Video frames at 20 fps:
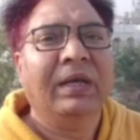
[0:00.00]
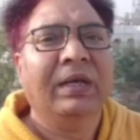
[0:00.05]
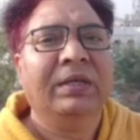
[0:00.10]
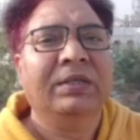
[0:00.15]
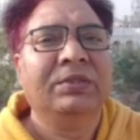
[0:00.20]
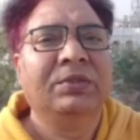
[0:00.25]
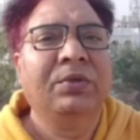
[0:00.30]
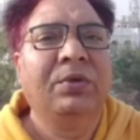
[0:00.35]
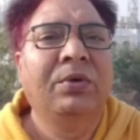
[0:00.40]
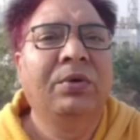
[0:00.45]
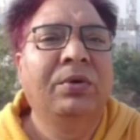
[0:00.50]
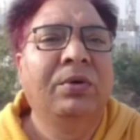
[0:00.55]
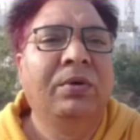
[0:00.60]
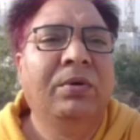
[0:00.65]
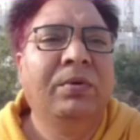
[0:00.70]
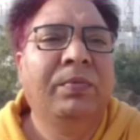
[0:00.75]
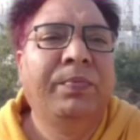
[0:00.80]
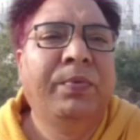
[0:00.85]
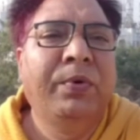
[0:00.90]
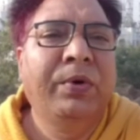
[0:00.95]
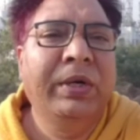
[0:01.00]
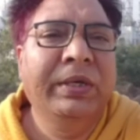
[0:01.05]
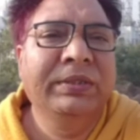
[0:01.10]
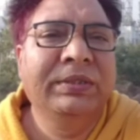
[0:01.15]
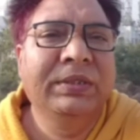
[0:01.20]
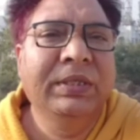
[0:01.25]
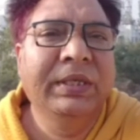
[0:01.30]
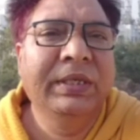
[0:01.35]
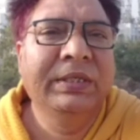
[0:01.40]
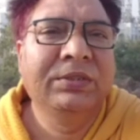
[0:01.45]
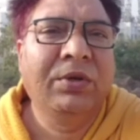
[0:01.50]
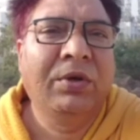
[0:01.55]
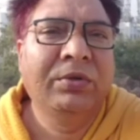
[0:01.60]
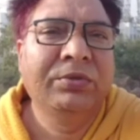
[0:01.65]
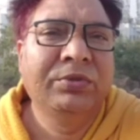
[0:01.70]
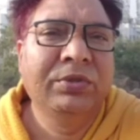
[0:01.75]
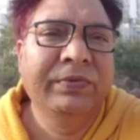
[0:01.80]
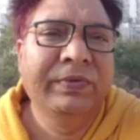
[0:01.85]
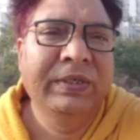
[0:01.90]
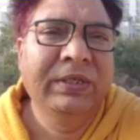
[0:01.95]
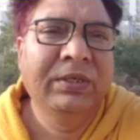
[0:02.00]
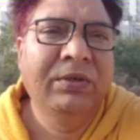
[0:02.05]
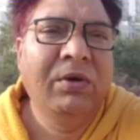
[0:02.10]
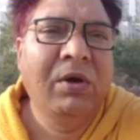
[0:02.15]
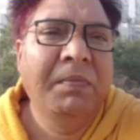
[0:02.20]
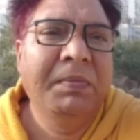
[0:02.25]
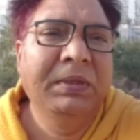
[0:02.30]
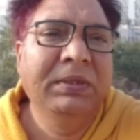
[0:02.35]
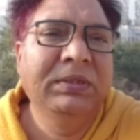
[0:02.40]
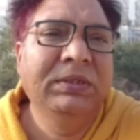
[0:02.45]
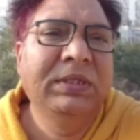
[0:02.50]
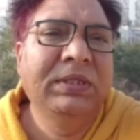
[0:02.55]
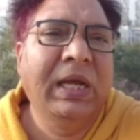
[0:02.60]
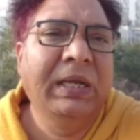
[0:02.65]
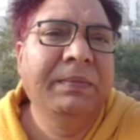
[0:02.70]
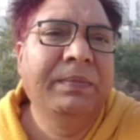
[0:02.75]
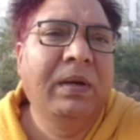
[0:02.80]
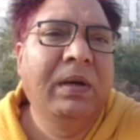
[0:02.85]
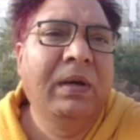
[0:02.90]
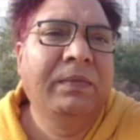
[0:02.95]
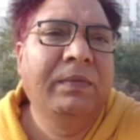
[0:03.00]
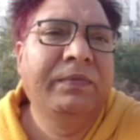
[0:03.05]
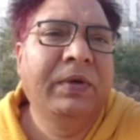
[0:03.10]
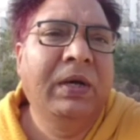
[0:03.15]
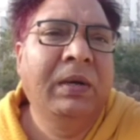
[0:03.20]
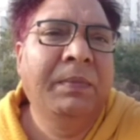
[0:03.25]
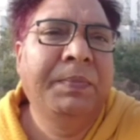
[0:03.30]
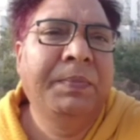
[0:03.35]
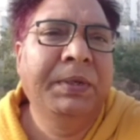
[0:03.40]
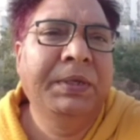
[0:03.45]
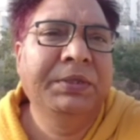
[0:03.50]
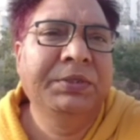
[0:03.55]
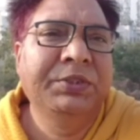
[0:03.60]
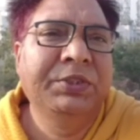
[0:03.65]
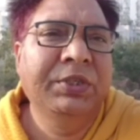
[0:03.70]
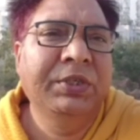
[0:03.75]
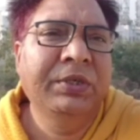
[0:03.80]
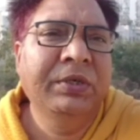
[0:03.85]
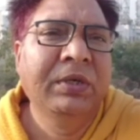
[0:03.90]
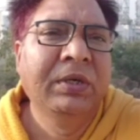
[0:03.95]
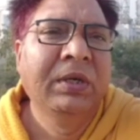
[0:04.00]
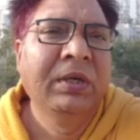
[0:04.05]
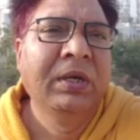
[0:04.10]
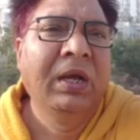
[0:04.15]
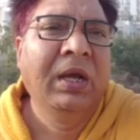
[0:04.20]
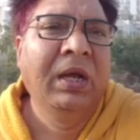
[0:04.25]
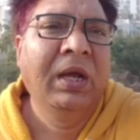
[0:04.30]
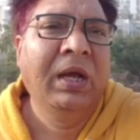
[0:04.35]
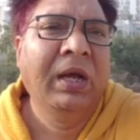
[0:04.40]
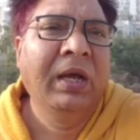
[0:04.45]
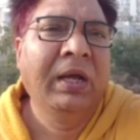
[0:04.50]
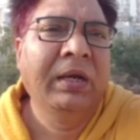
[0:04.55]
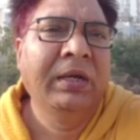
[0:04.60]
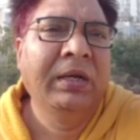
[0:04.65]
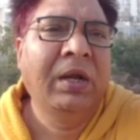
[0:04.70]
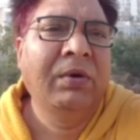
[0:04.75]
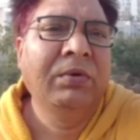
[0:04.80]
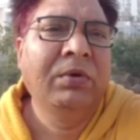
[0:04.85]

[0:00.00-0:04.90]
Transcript: So porous is also a very common type of aperture. Uh, now